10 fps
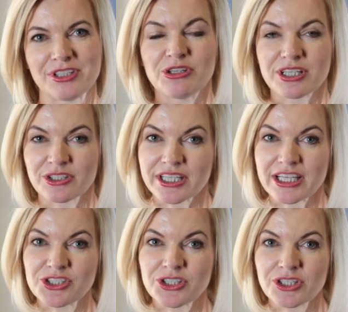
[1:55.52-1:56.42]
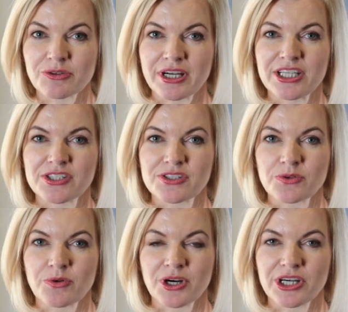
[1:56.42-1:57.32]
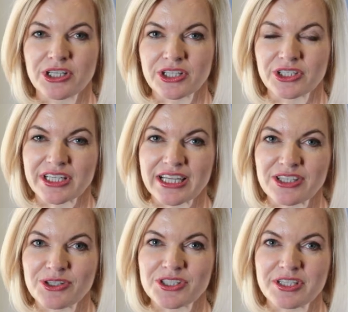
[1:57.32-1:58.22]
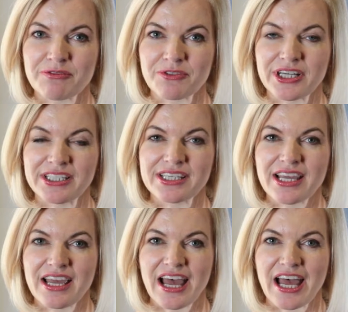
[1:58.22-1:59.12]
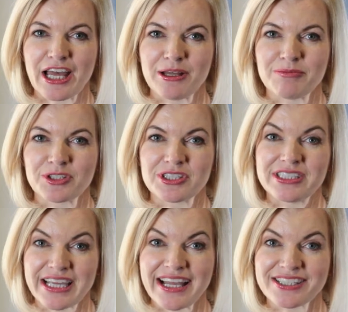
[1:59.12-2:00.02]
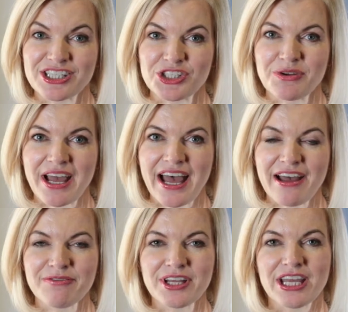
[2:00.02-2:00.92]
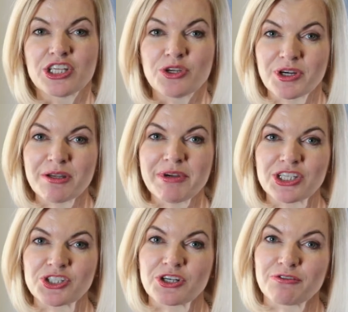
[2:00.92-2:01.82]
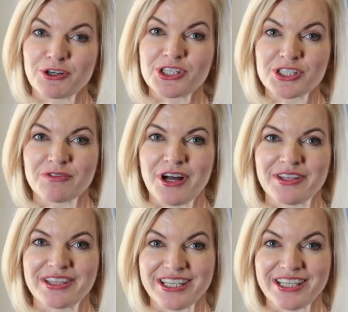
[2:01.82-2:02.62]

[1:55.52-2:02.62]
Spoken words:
You can look at your credit score. You can look at those different debts that you have. You want to make sure, first of all, that